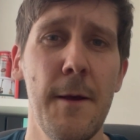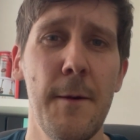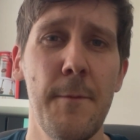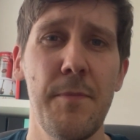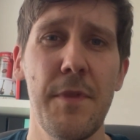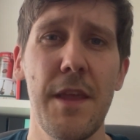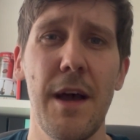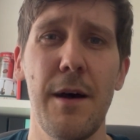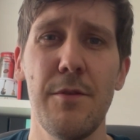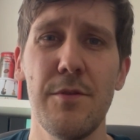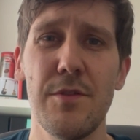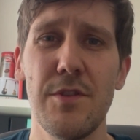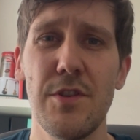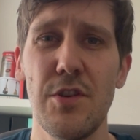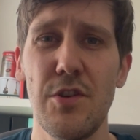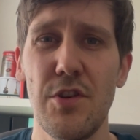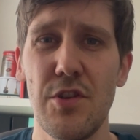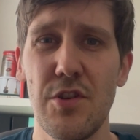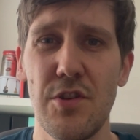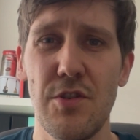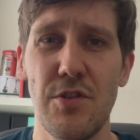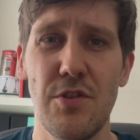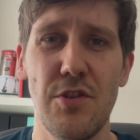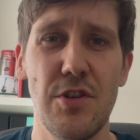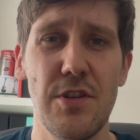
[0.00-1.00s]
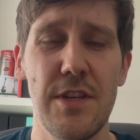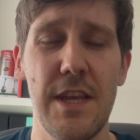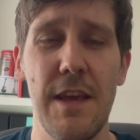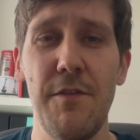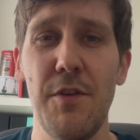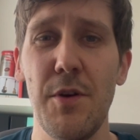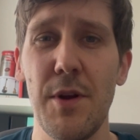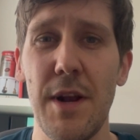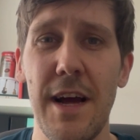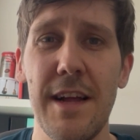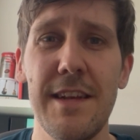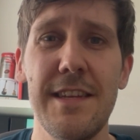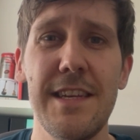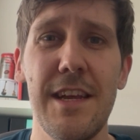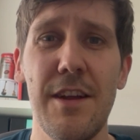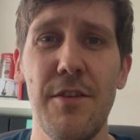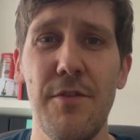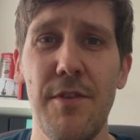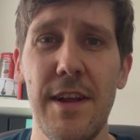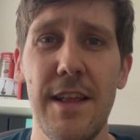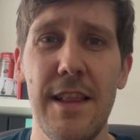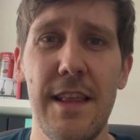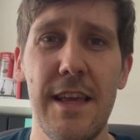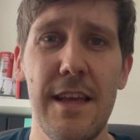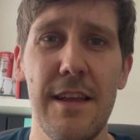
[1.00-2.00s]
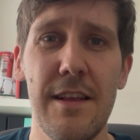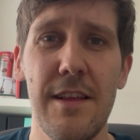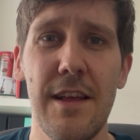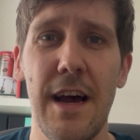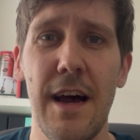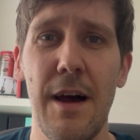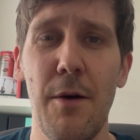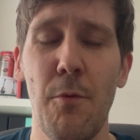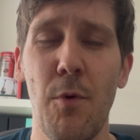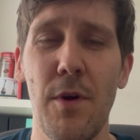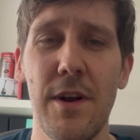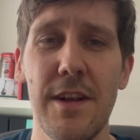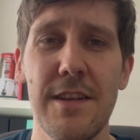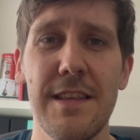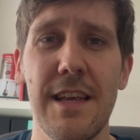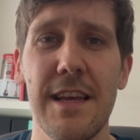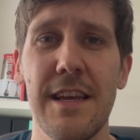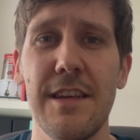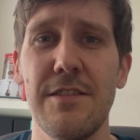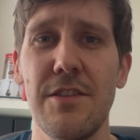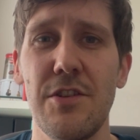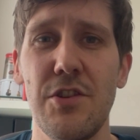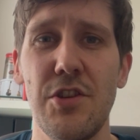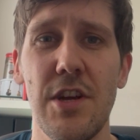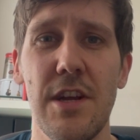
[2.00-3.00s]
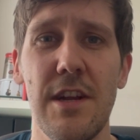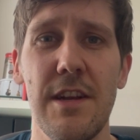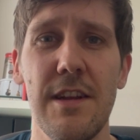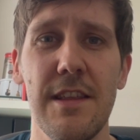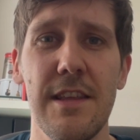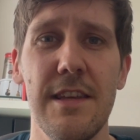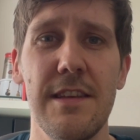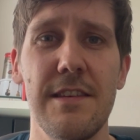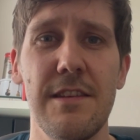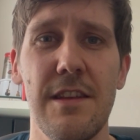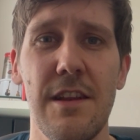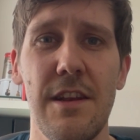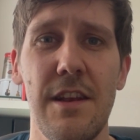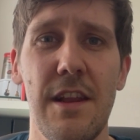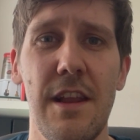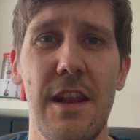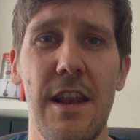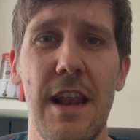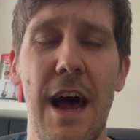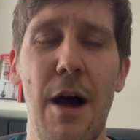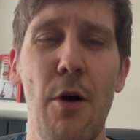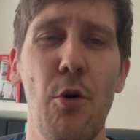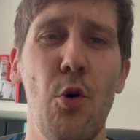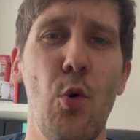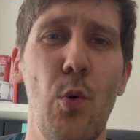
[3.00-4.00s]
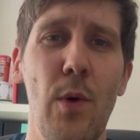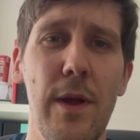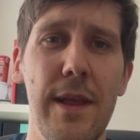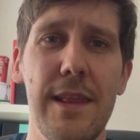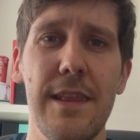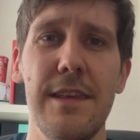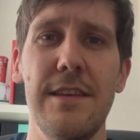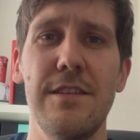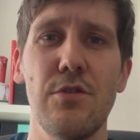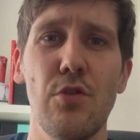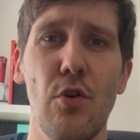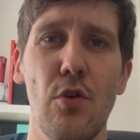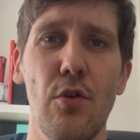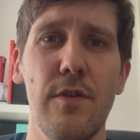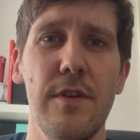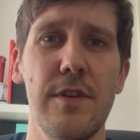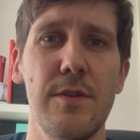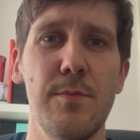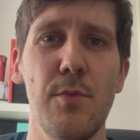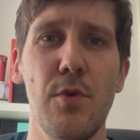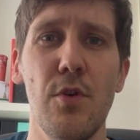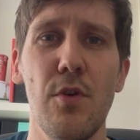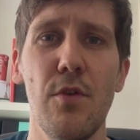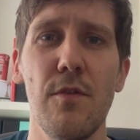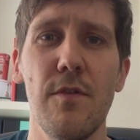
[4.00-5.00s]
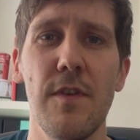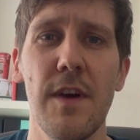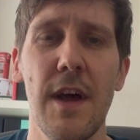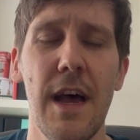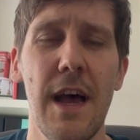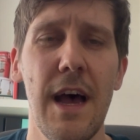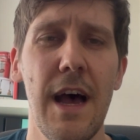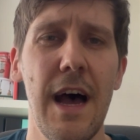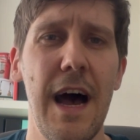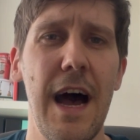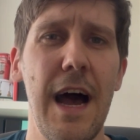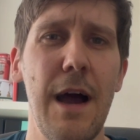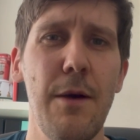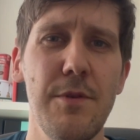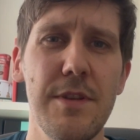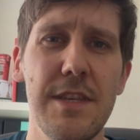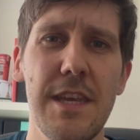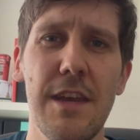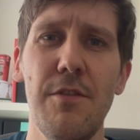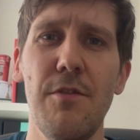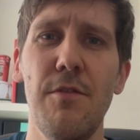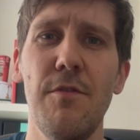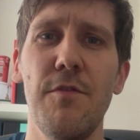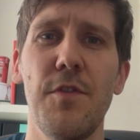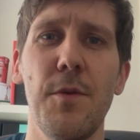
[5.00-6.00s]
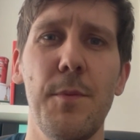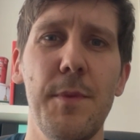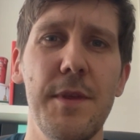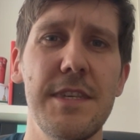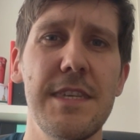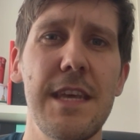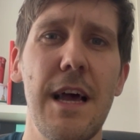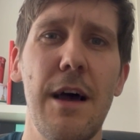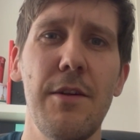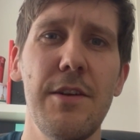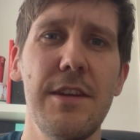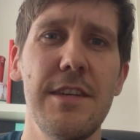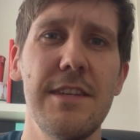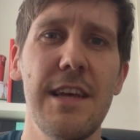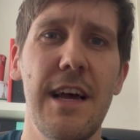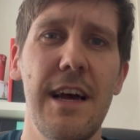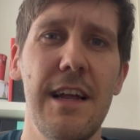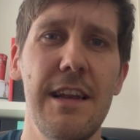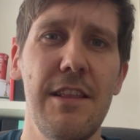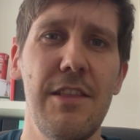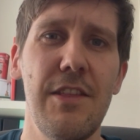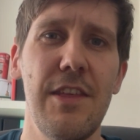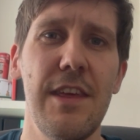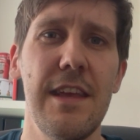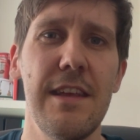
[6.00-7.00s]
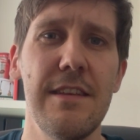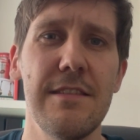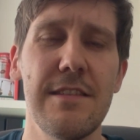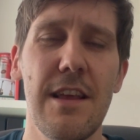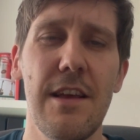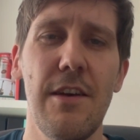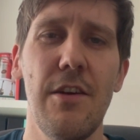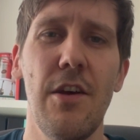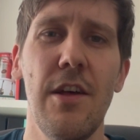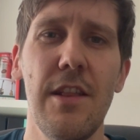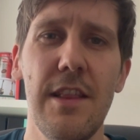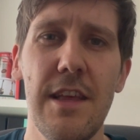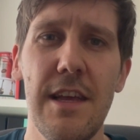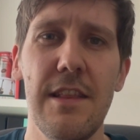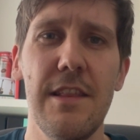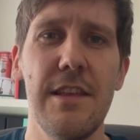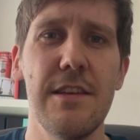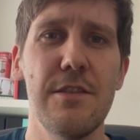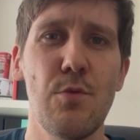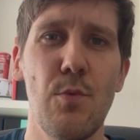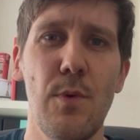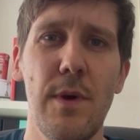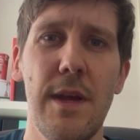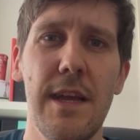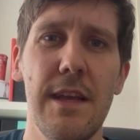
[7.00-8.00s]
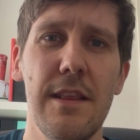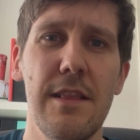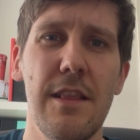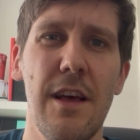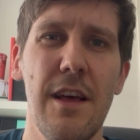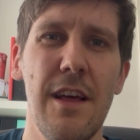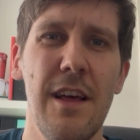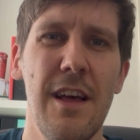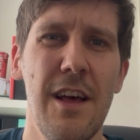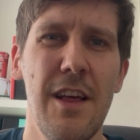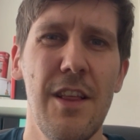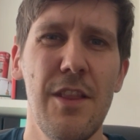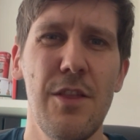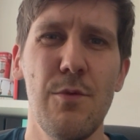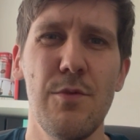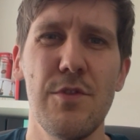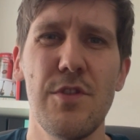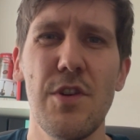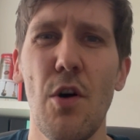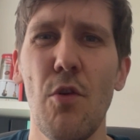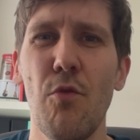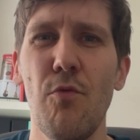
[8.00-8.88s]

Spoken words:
Now, to just give you an idea really what it's like as a journalist and how quickly stories move, I was hearing from the Saudi side of things earlier this week that there was no